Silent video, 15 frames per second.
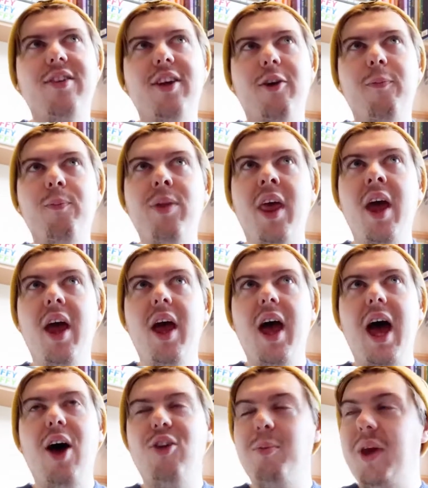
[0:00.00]
So
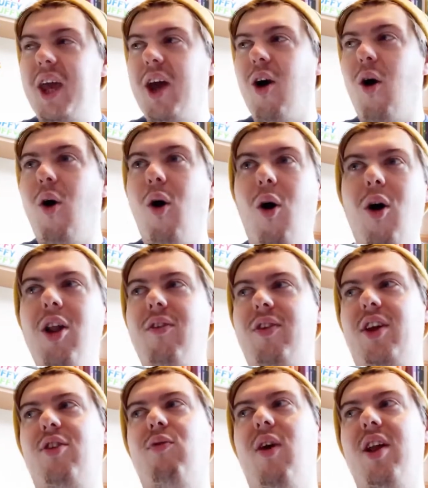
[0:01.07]
I was meeting all of
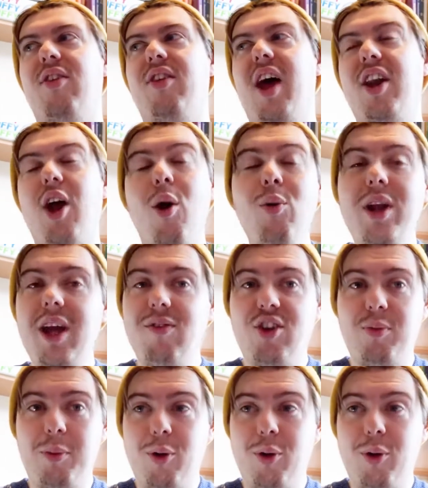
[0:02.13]
these friends that I'd only ever